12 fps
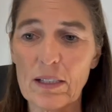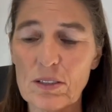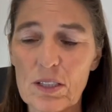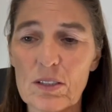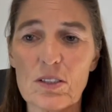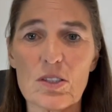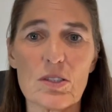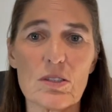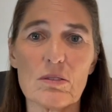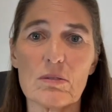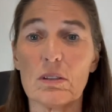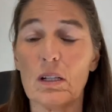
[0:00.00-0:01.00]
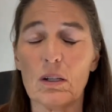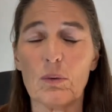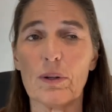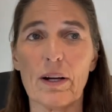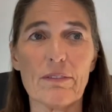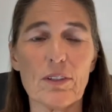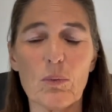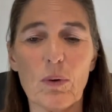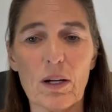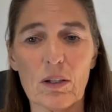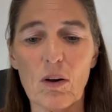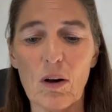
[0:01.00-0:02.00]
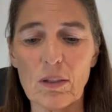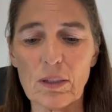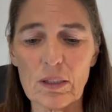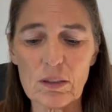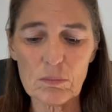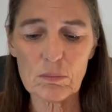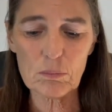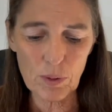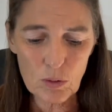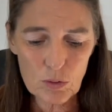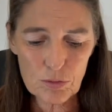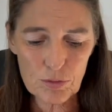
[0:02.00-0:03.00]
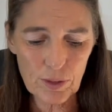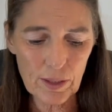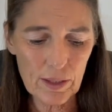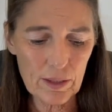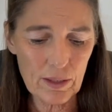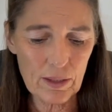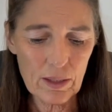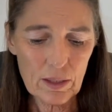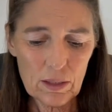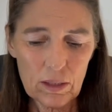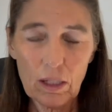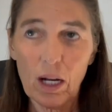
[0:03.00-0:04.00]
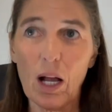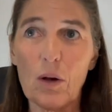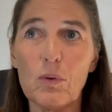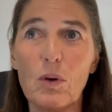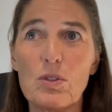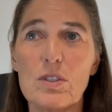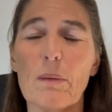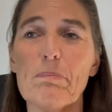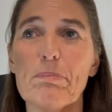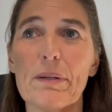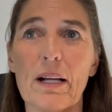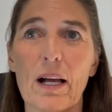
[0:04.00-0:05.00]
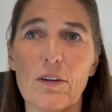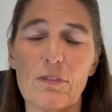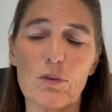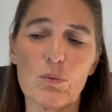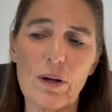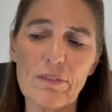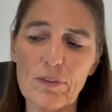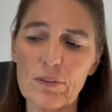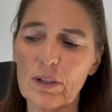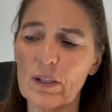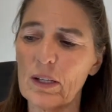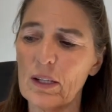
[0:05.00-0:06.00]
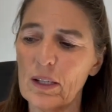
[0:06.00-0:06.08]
essence, you know, whatever you want to call it, broke free. And I rose up and out of the river. And